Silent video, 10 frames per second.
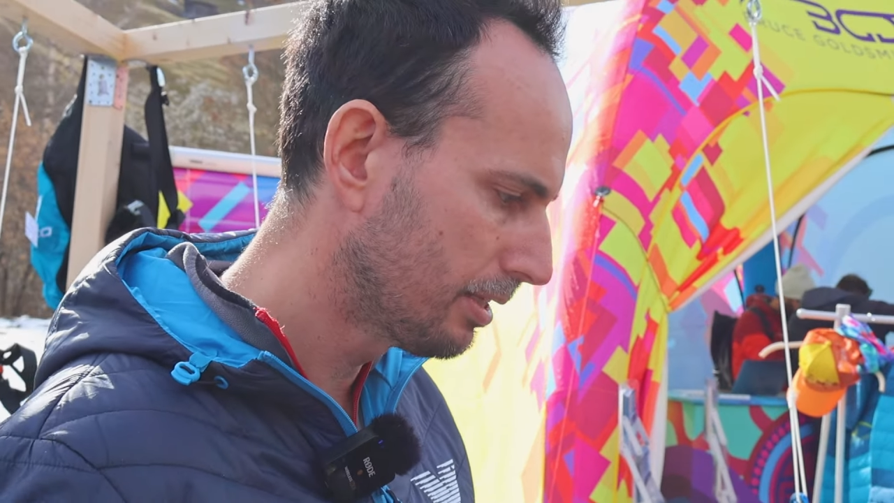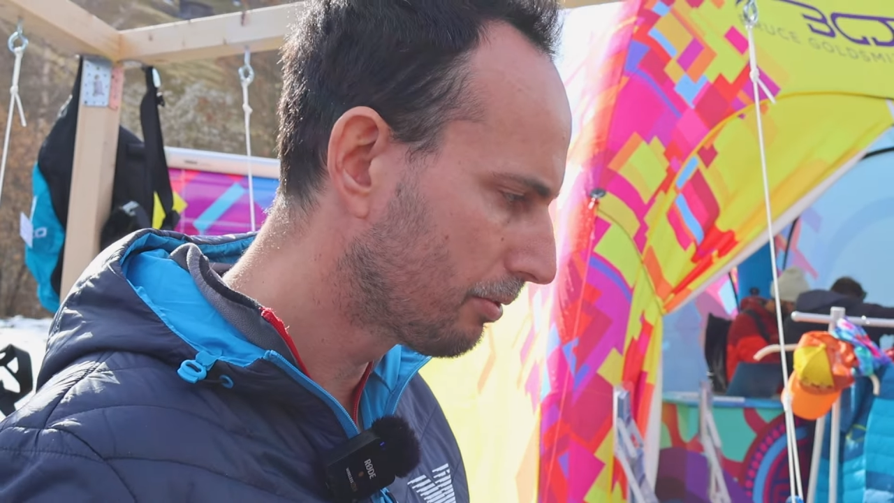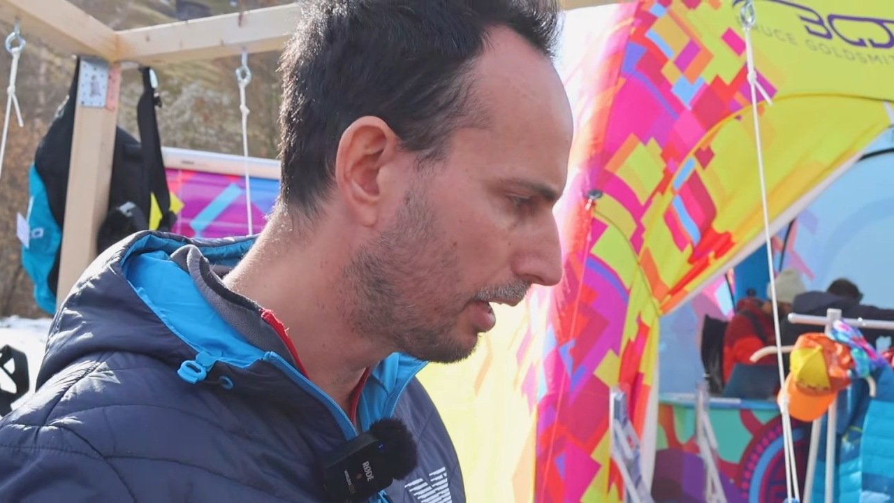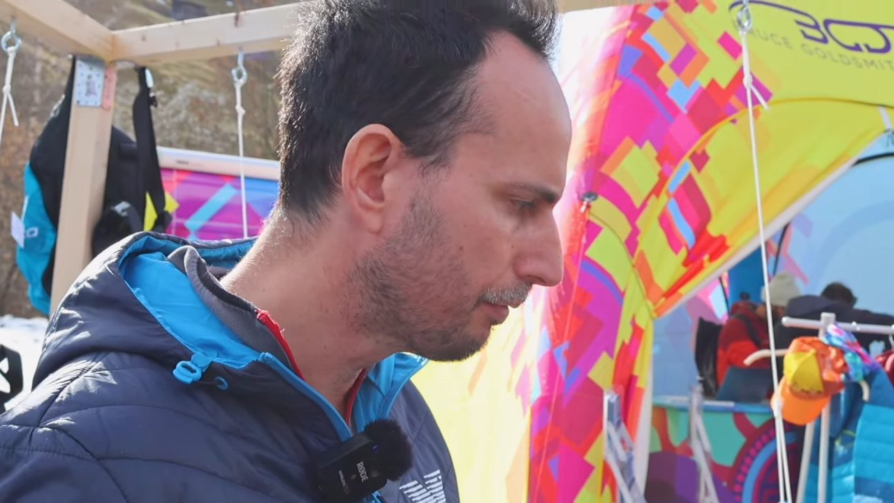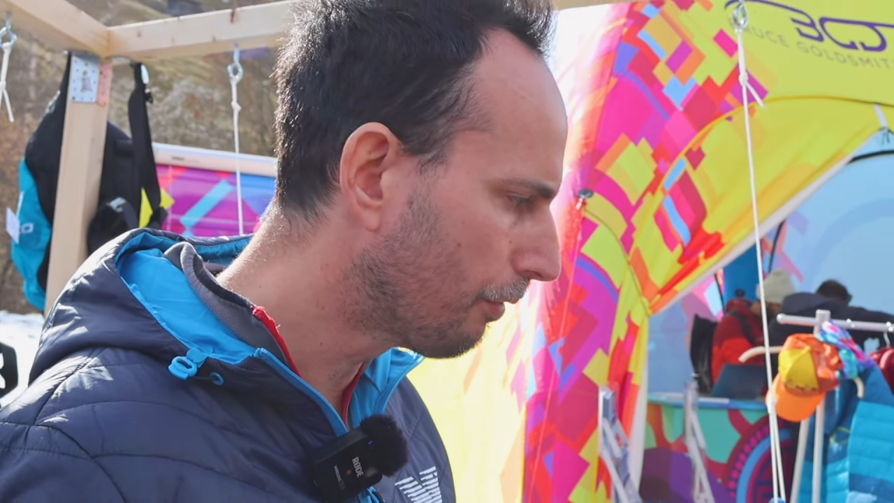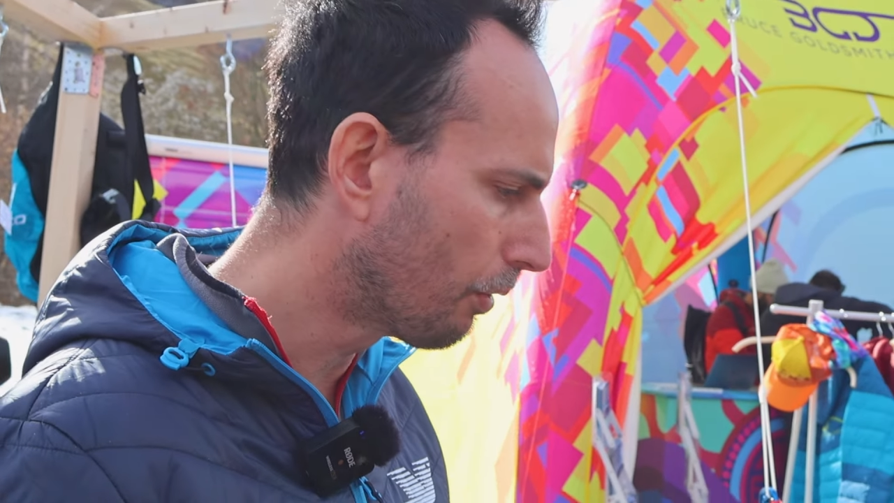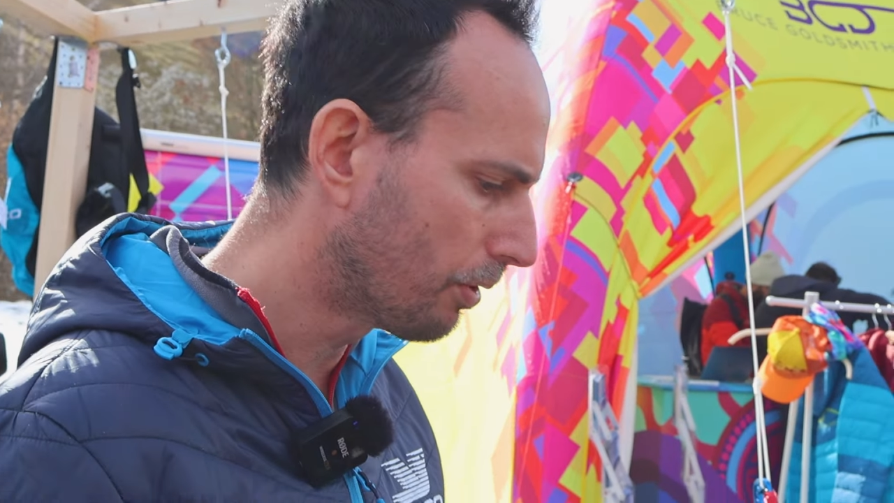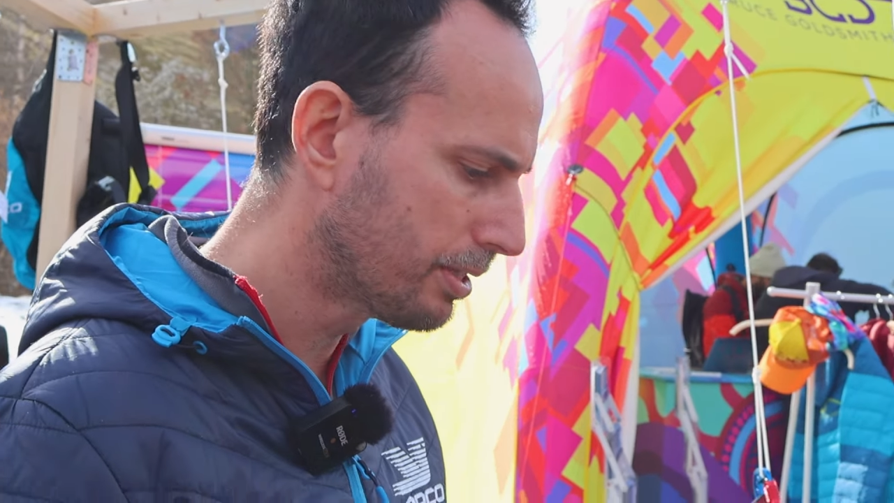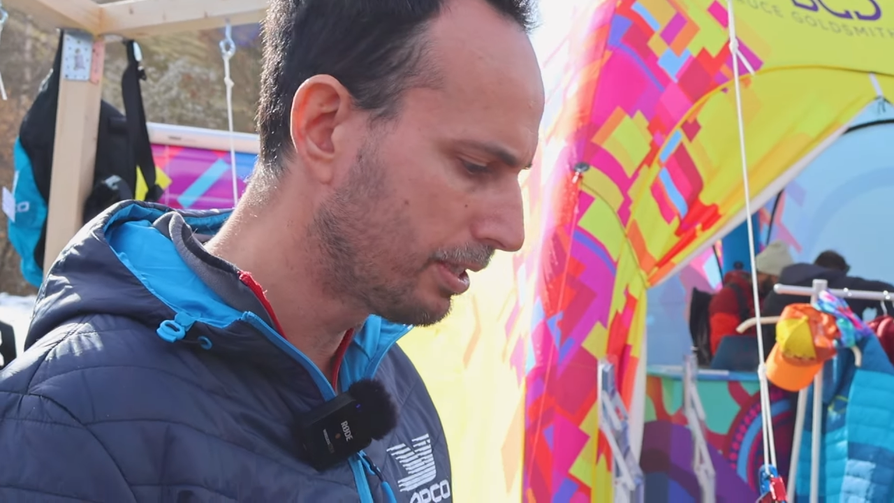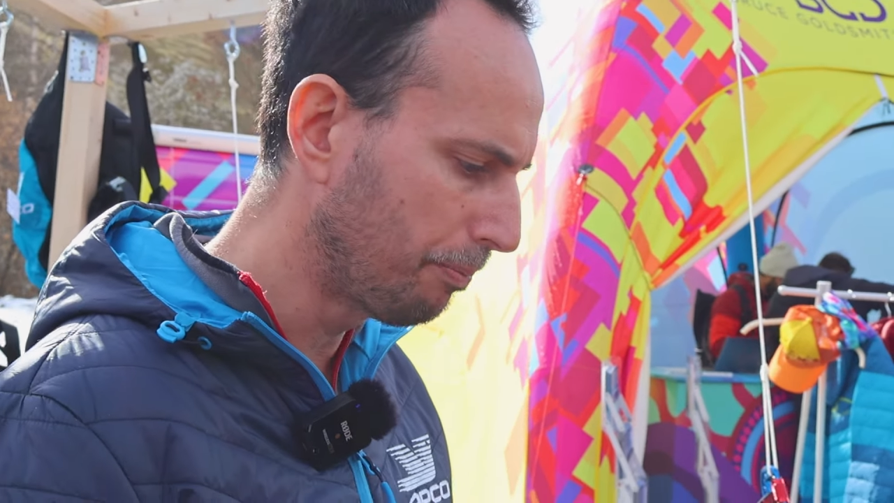a
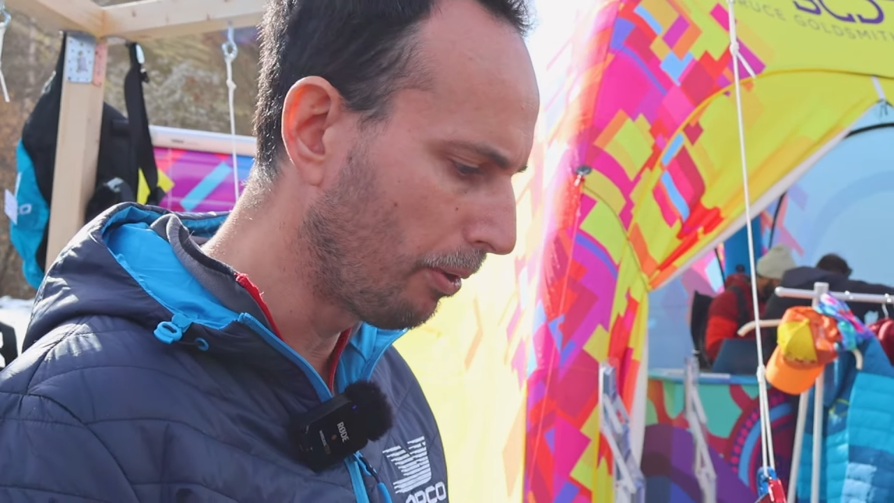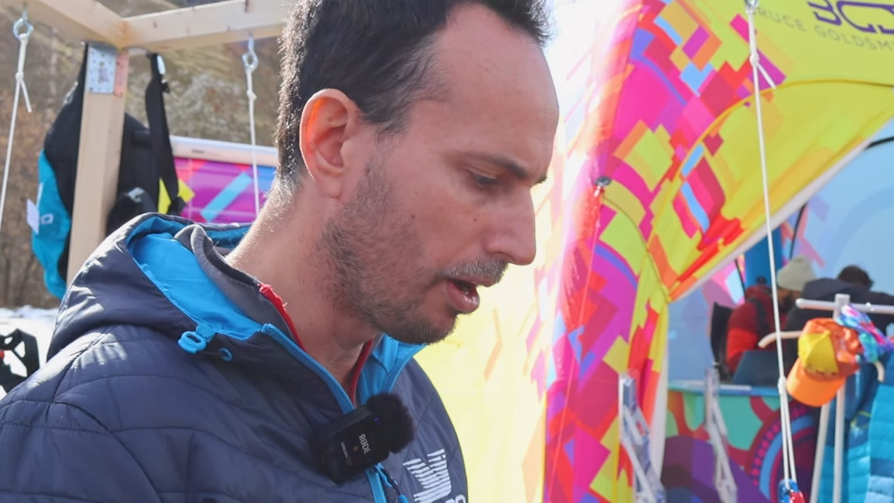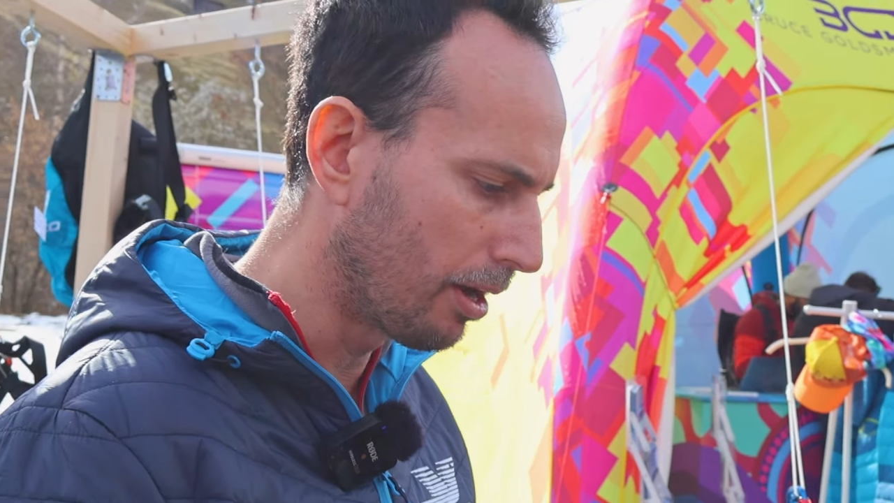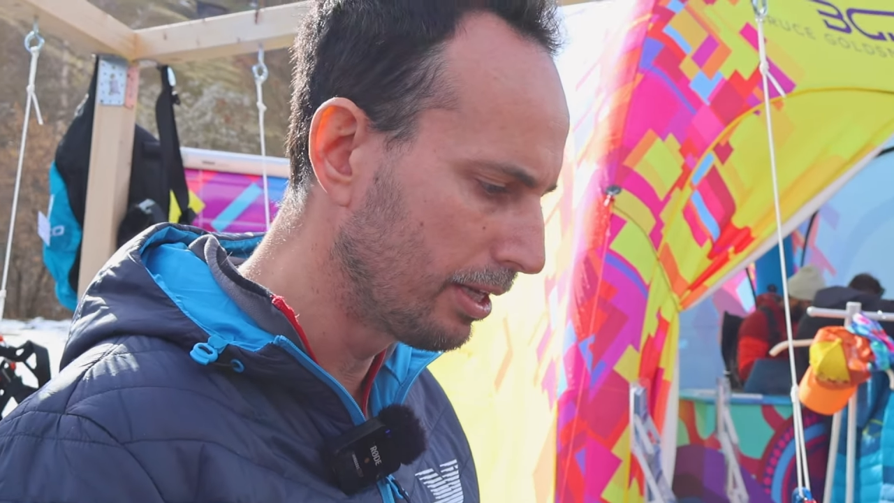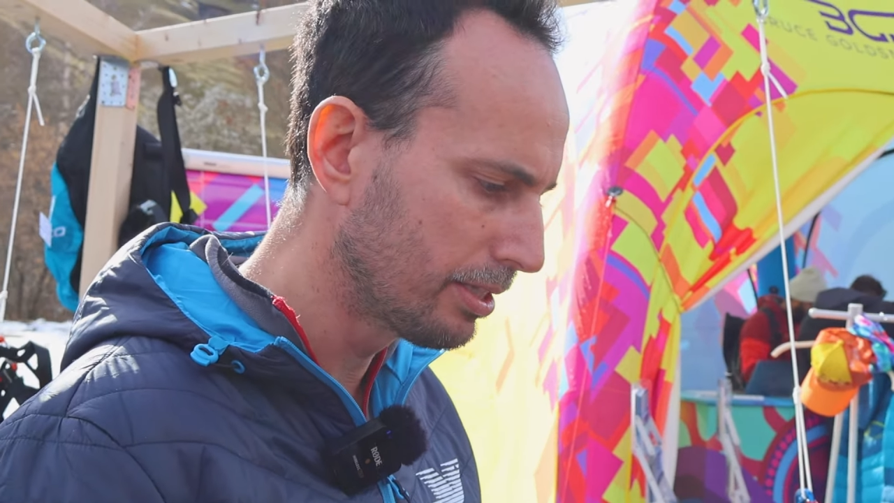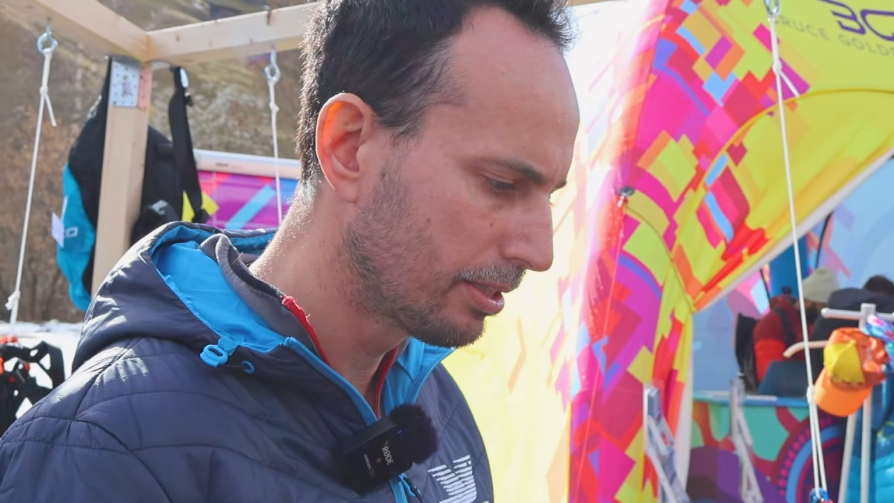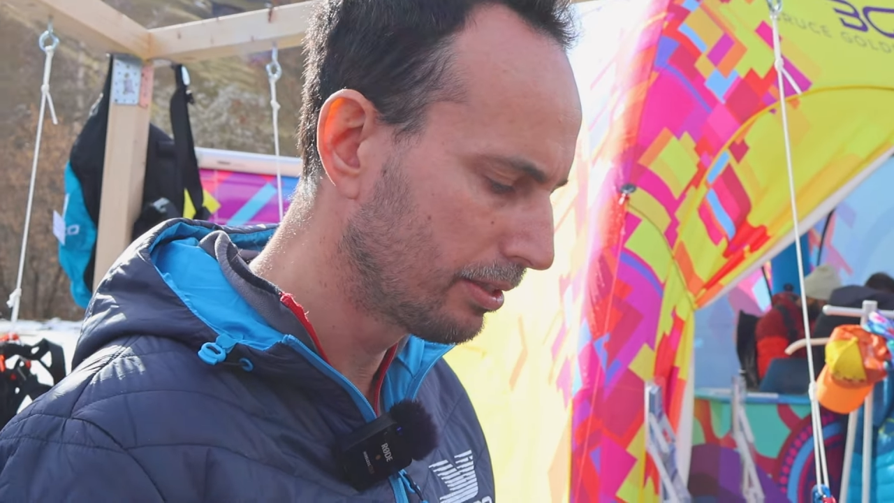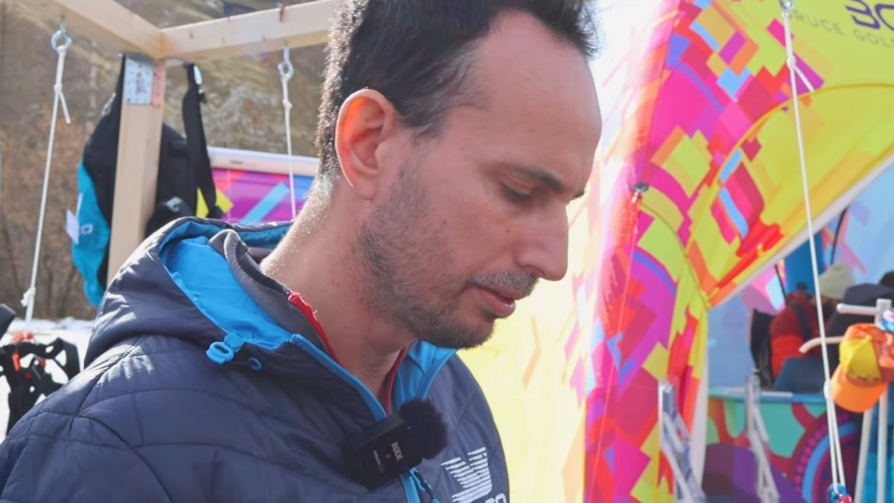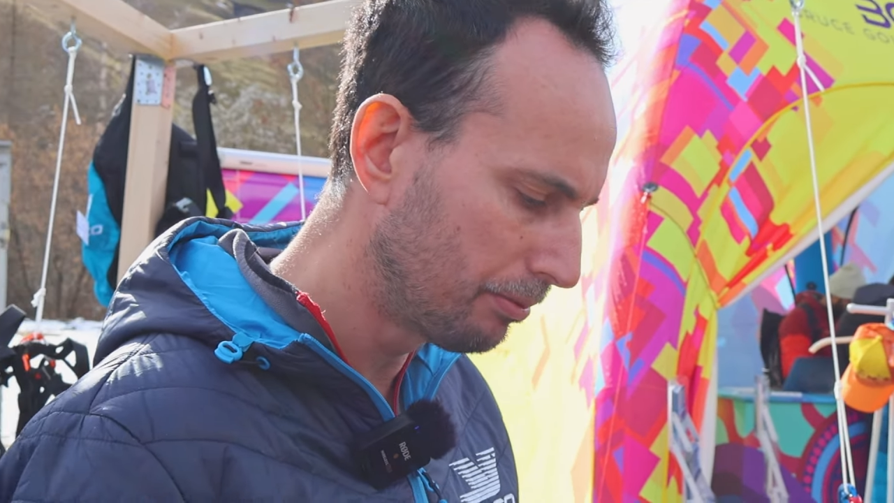straightforward, simple harness,